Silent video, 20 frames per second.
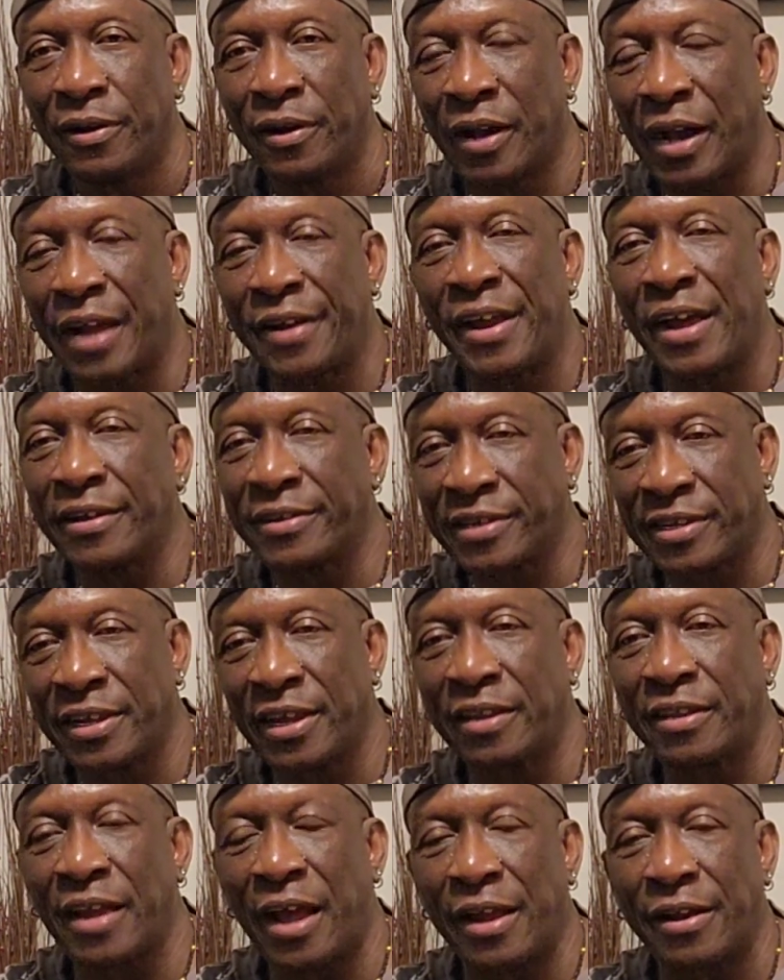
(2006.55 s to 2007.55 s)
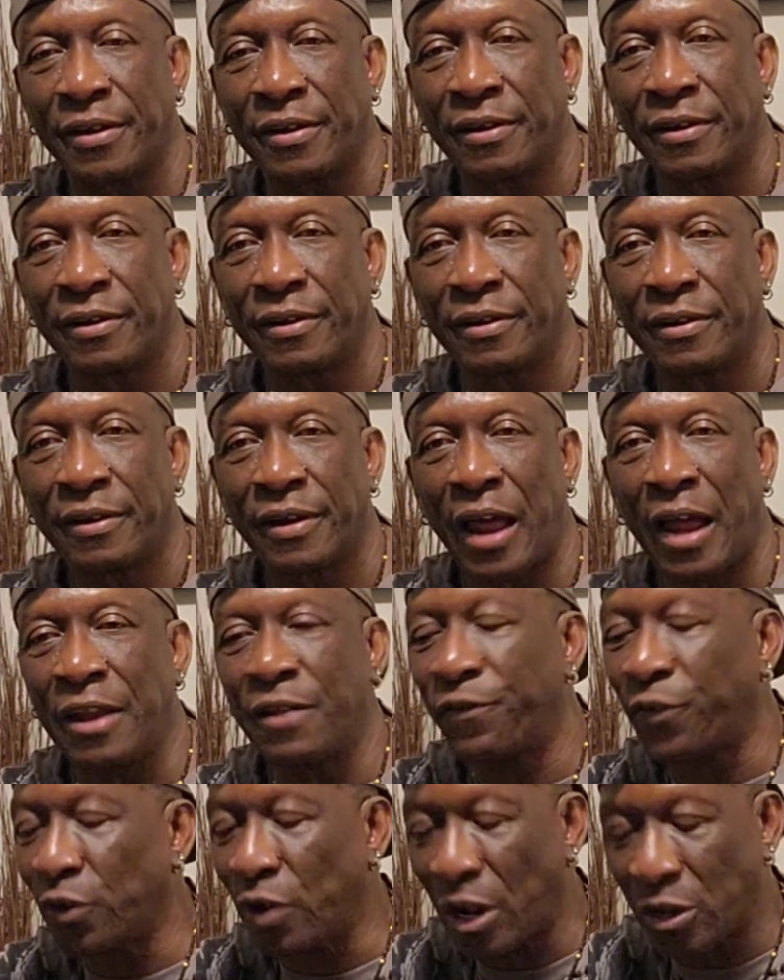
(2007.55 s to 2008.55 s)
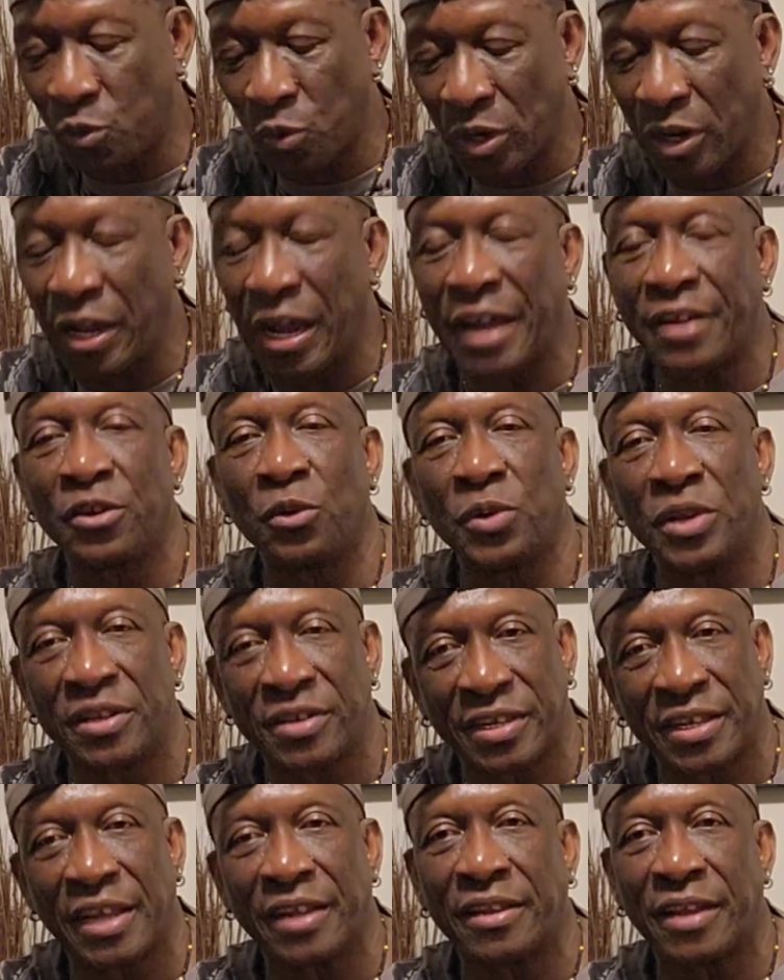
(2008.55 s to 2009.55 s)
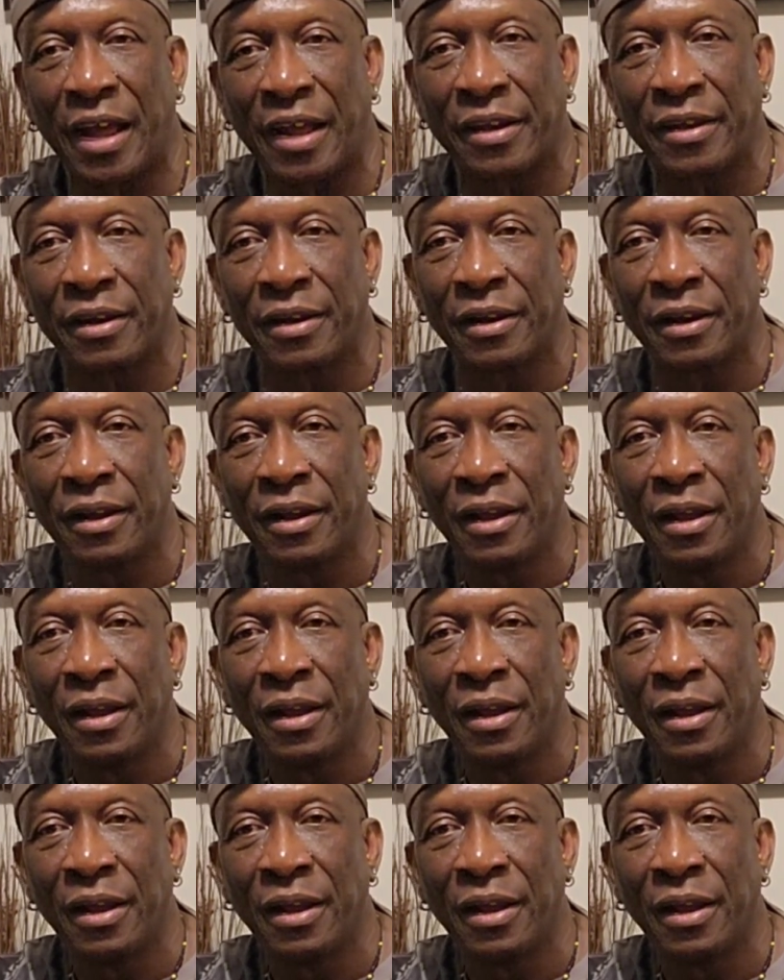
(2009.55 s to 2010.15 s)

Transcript: God and Satan. And if you're not with God, you're with Satan.